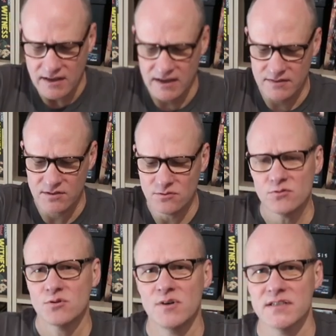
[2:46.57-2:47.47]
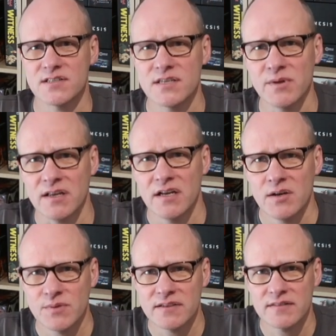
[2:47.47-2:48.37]
and they're all quite
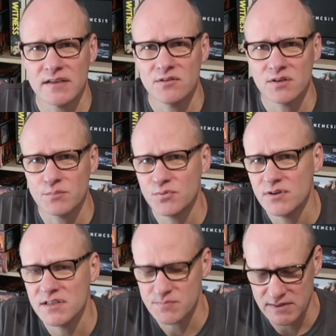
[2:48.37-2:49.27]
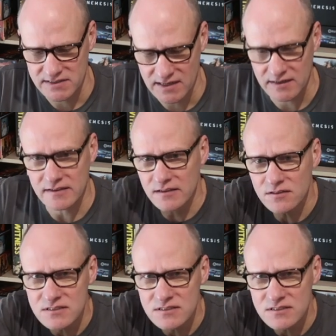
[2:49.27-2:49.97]
similar, but they look pretty spectacular.